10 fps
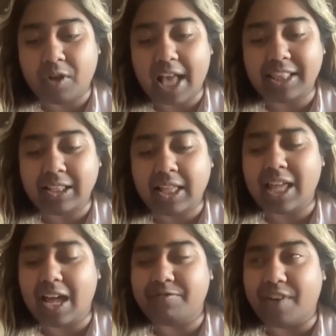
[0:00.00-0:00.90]
I think like
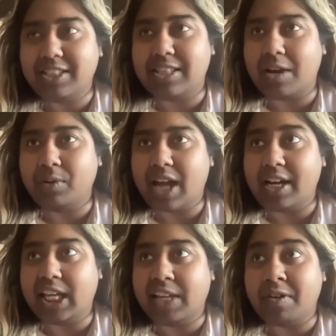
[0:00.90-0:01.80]
the advice I would kind
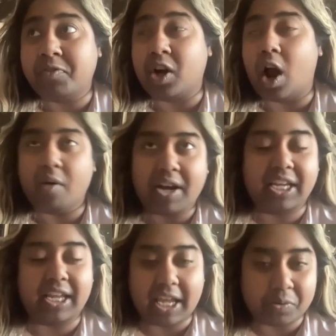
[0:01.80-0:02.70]
of give if you're
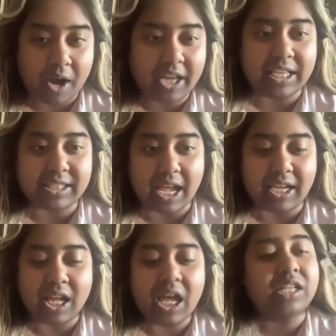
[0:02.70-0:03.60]
already in one is like
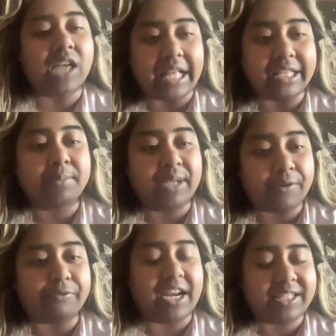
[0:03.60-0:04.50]
not to be
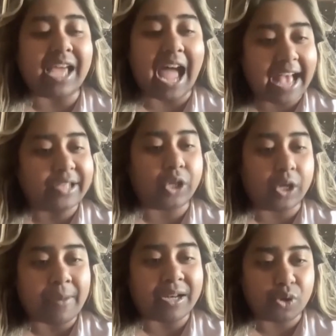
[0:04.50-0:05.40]
afraid to ask your
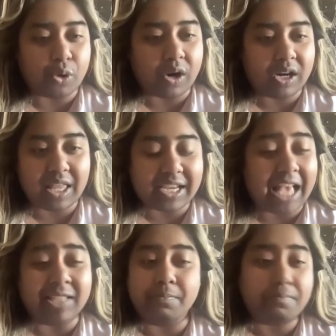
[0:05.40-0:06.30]
mentor like
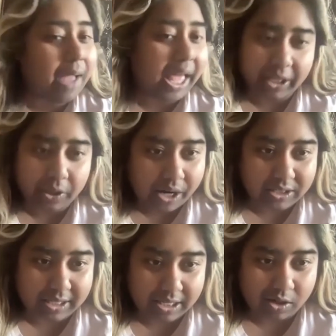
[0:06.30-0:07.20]
as many
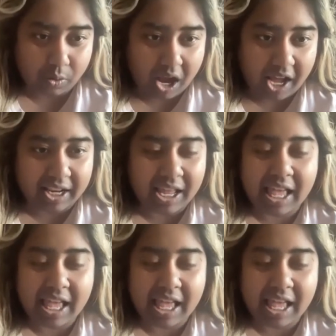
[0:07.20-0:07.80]
questions as you want.